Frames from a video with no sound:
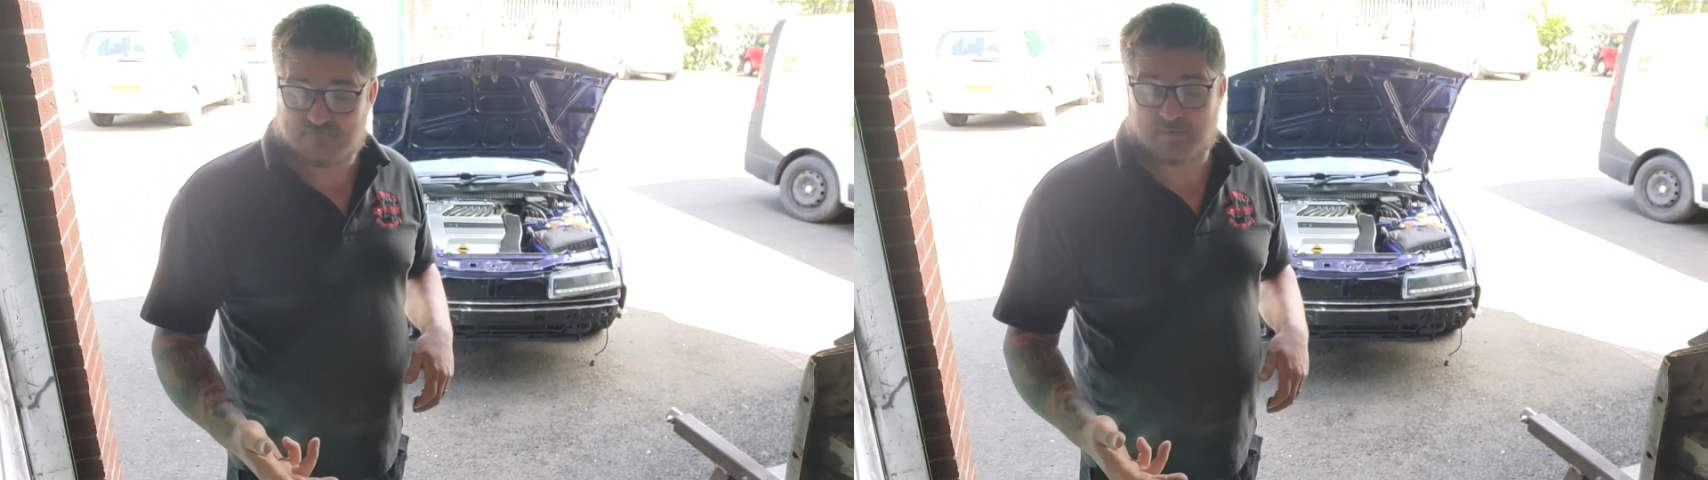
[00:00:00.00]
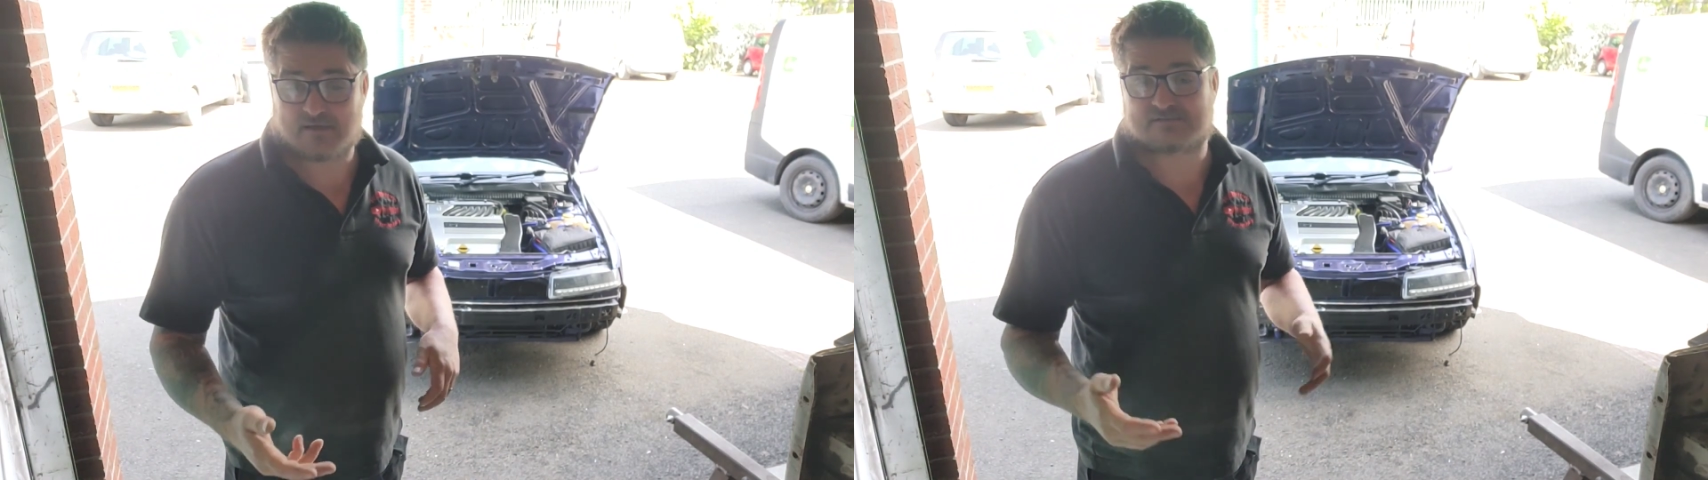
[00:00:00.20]

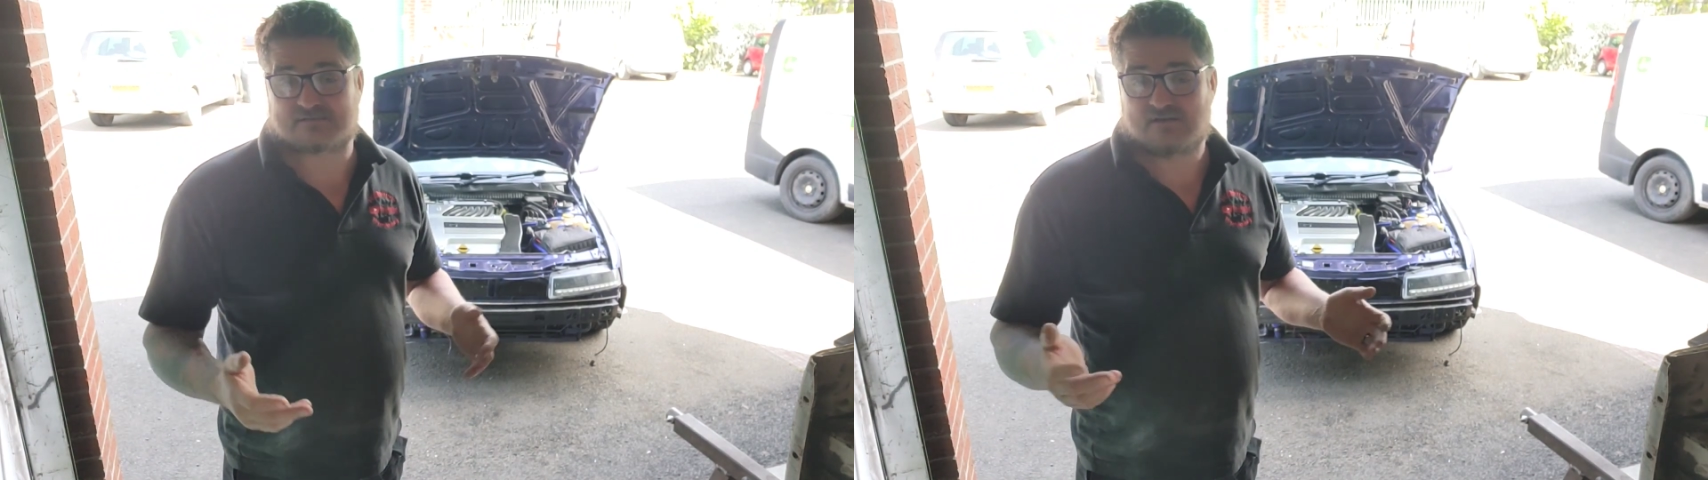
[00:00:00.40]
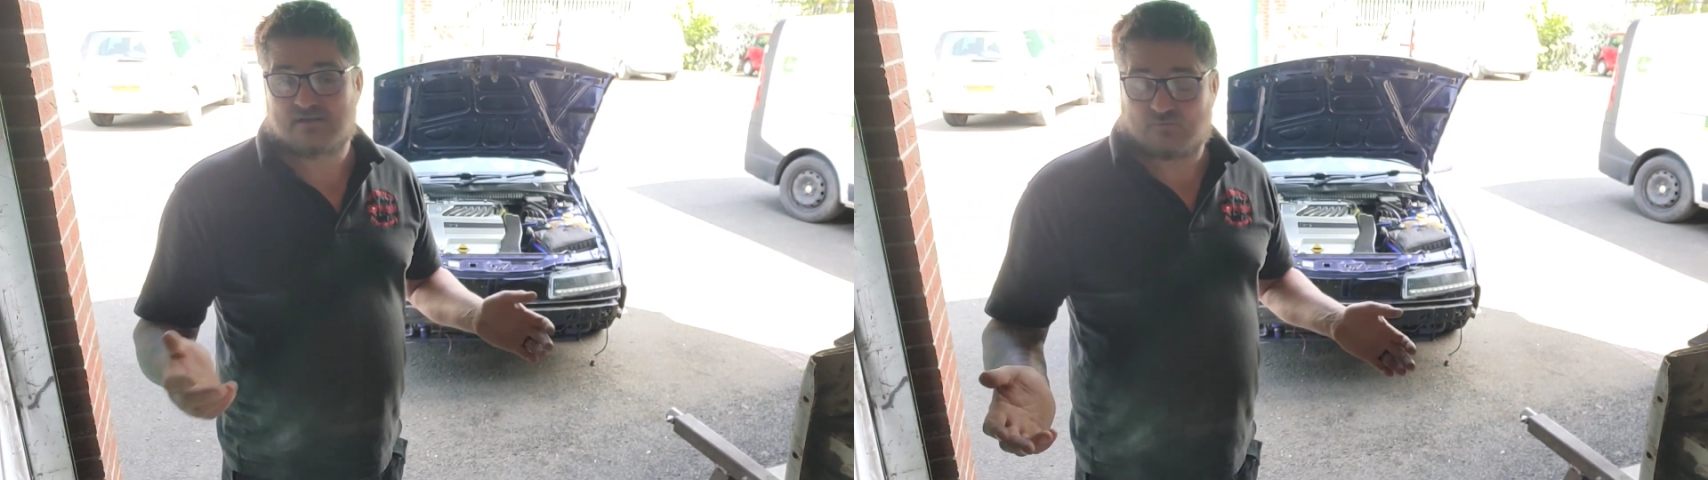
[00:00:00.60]

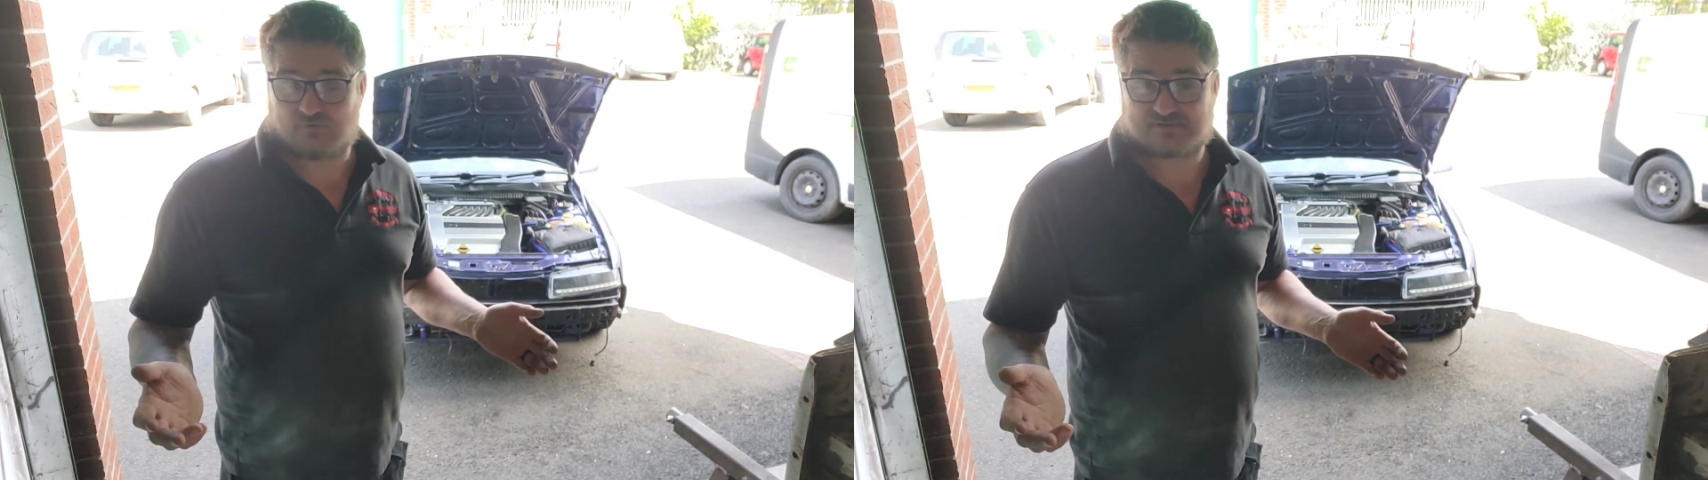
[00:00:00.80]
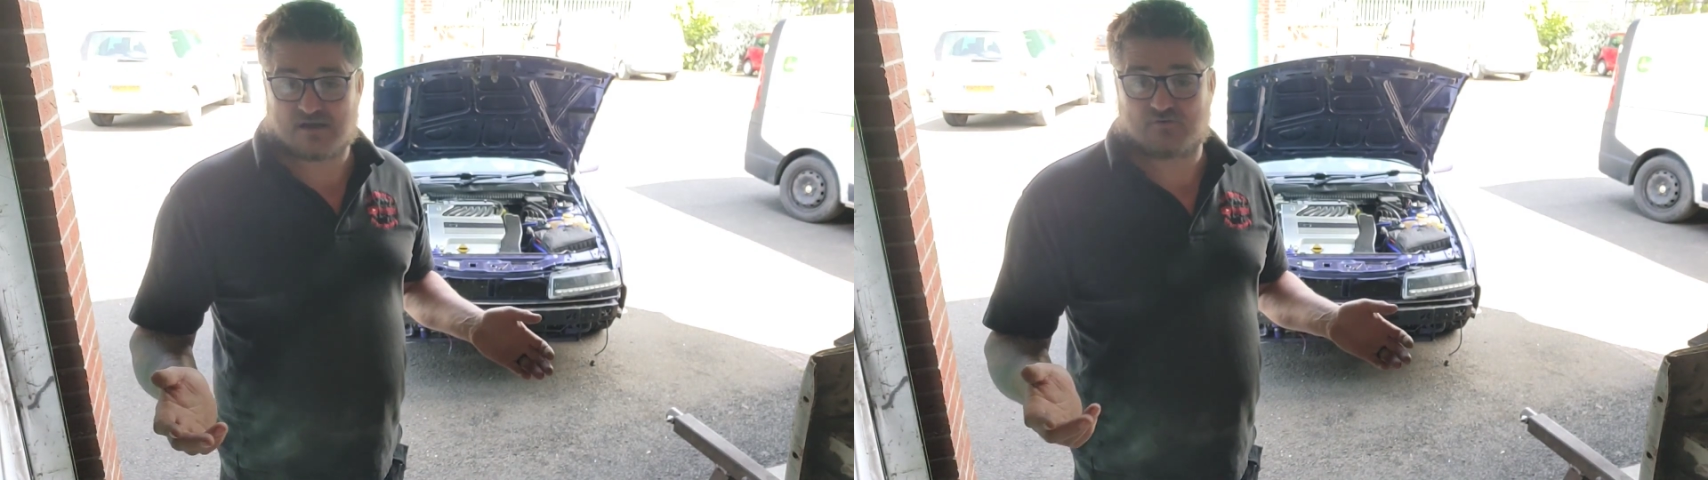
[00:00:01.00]
replacing,
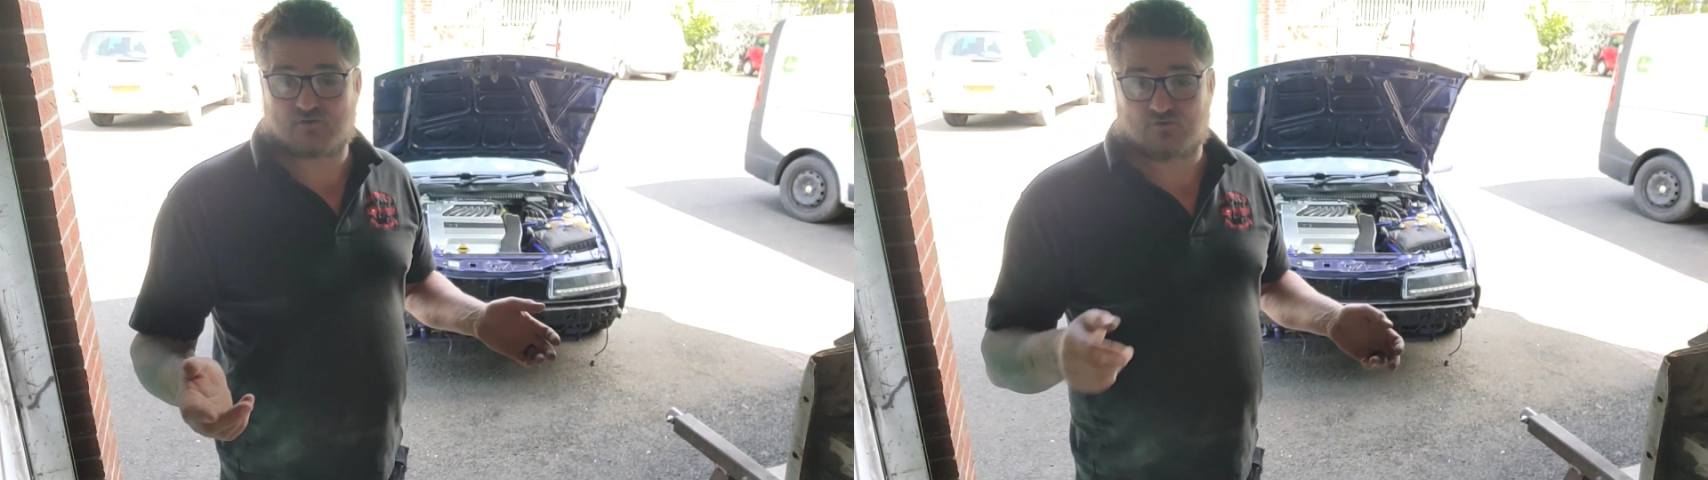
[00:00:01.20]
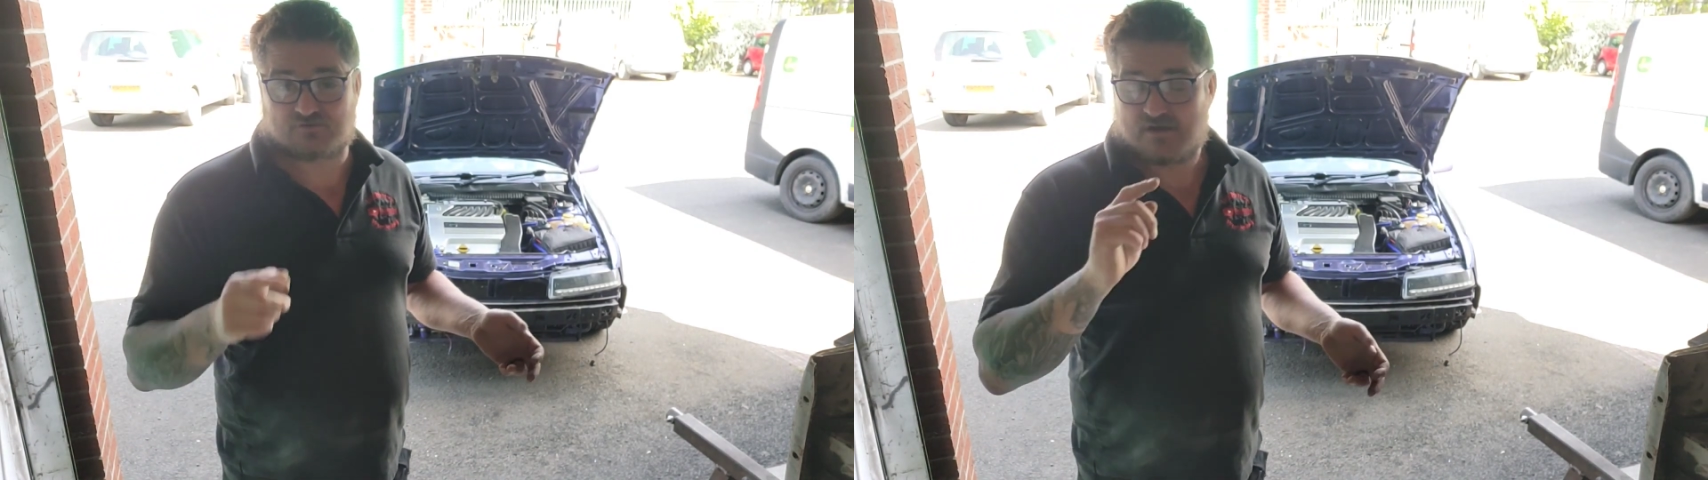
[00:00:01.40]
we'll see how it
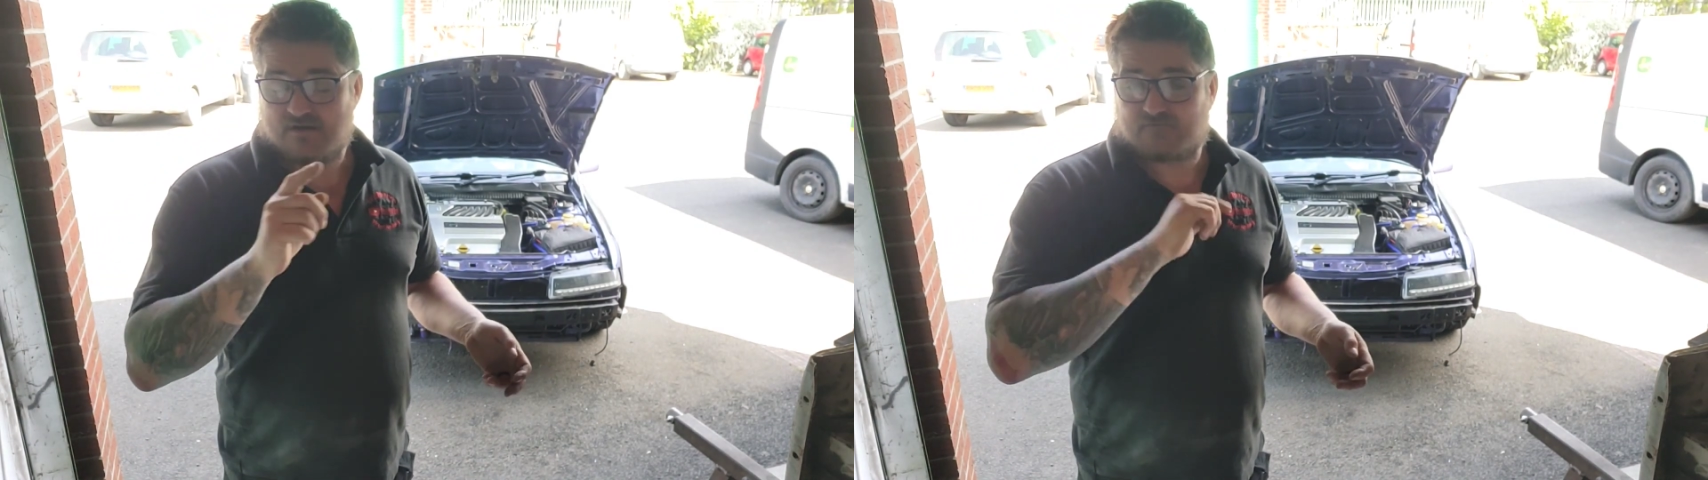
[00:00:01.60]
goes.